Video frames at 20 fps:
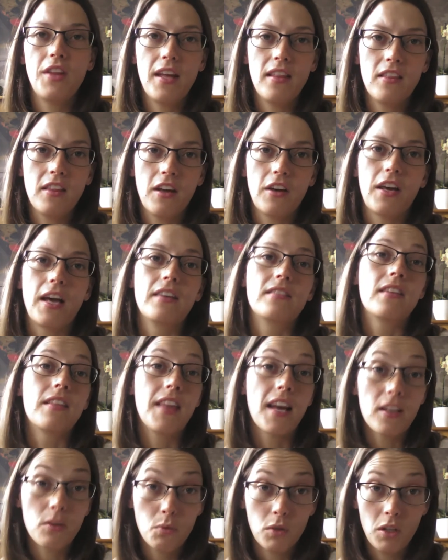then think, okay, so
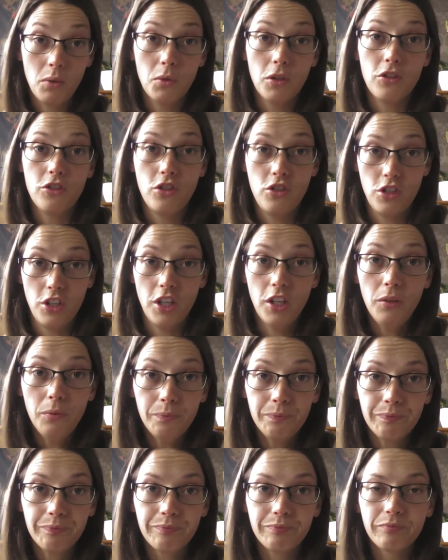that's what you want to do.